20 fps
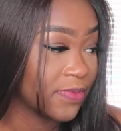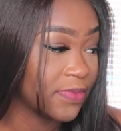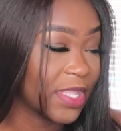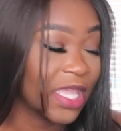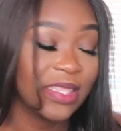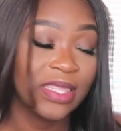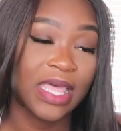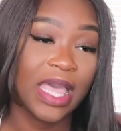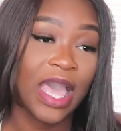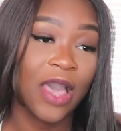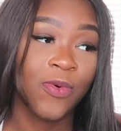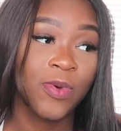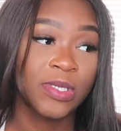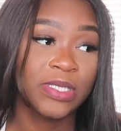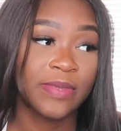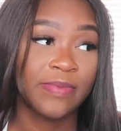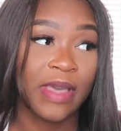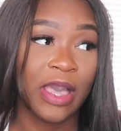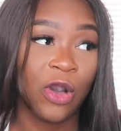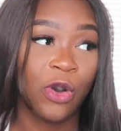Not that I
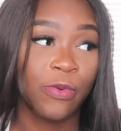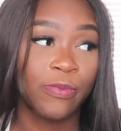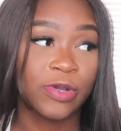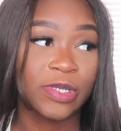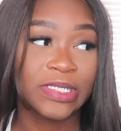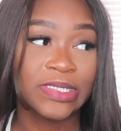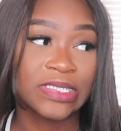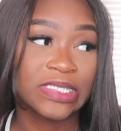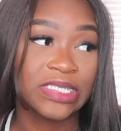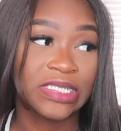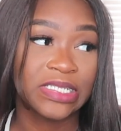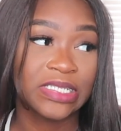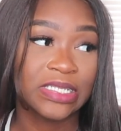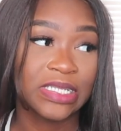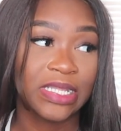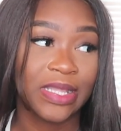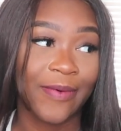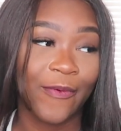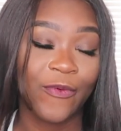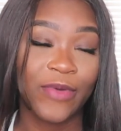wasn't my own person
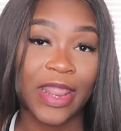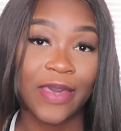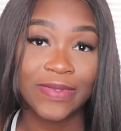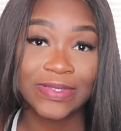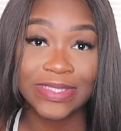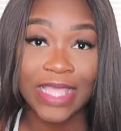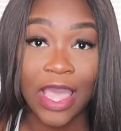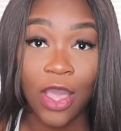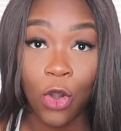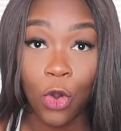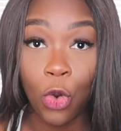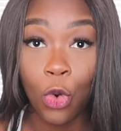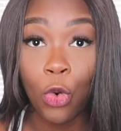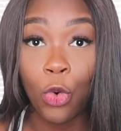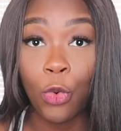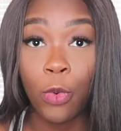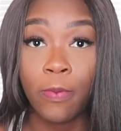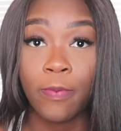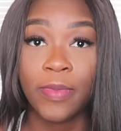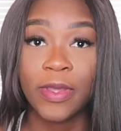when I was at
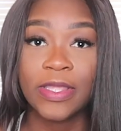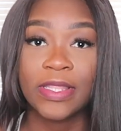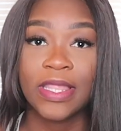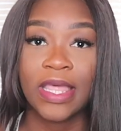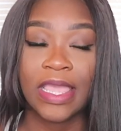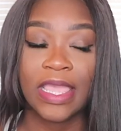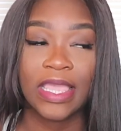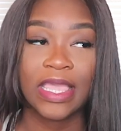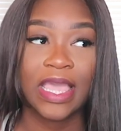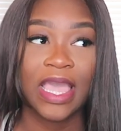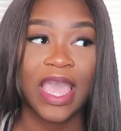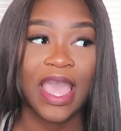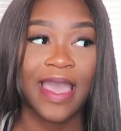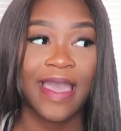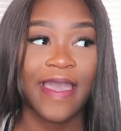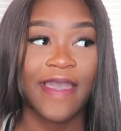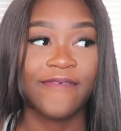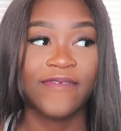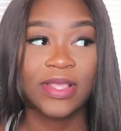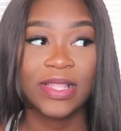home, but like,
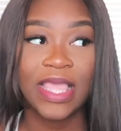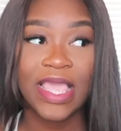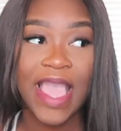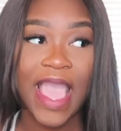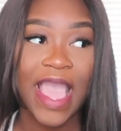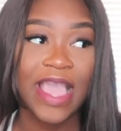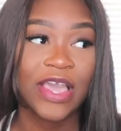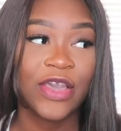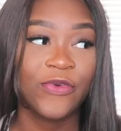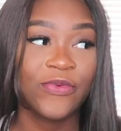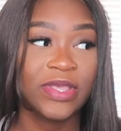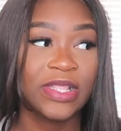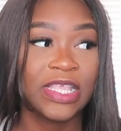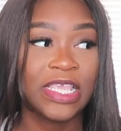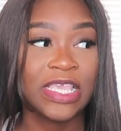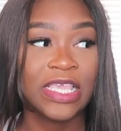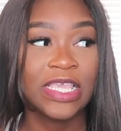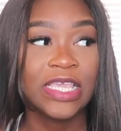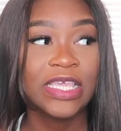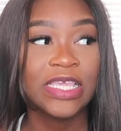I feel like I could
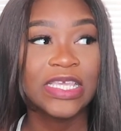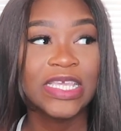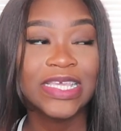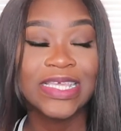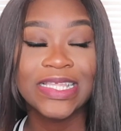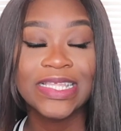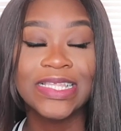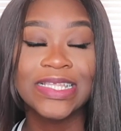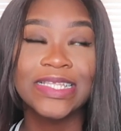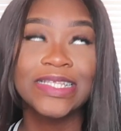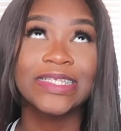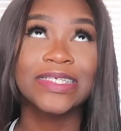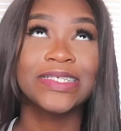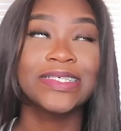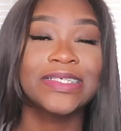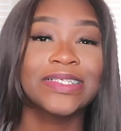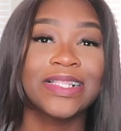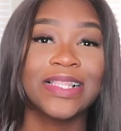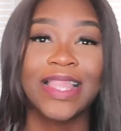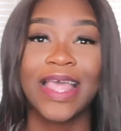really
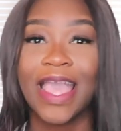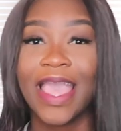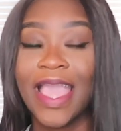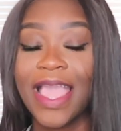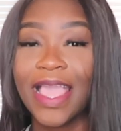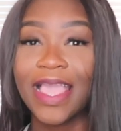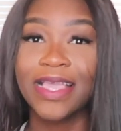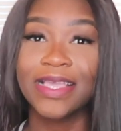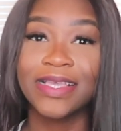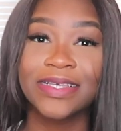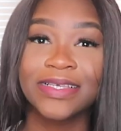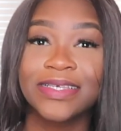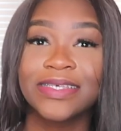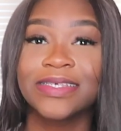like